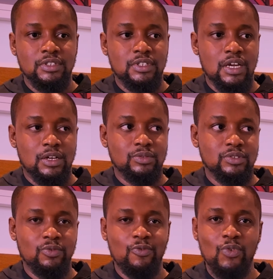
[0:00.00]
Now,
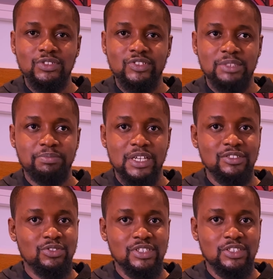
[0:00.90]
if we want to expand, you
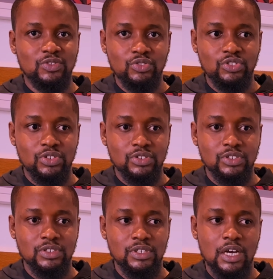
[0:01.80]
know it's too short.
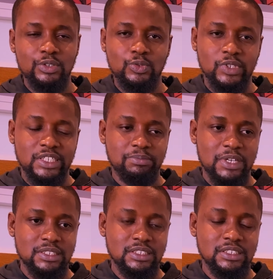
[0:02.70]
How do we
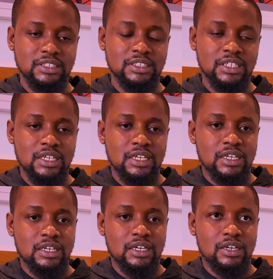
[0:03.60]
expand it?
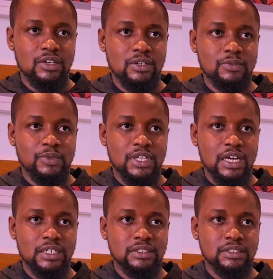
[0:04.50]
We
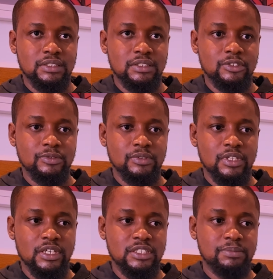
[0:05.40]
can
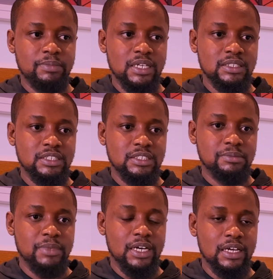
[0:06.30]
expand
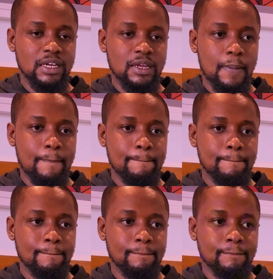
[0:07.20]
it by
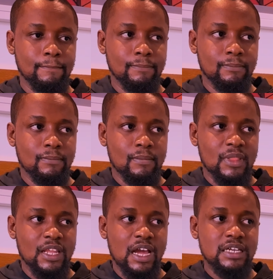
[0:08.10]

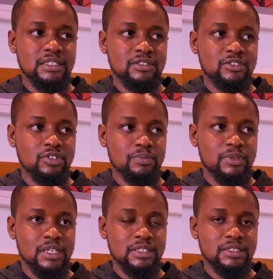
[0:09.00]
adding
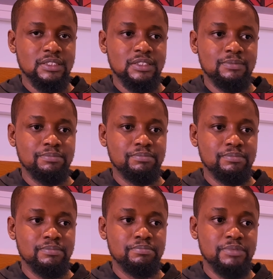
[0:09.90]
something
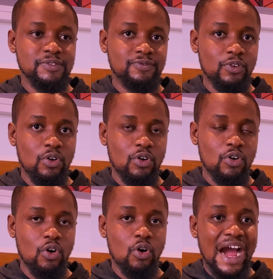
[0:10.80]

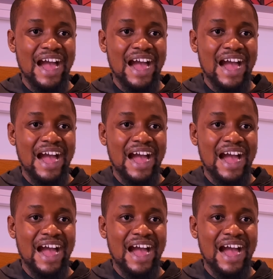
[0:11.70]
before or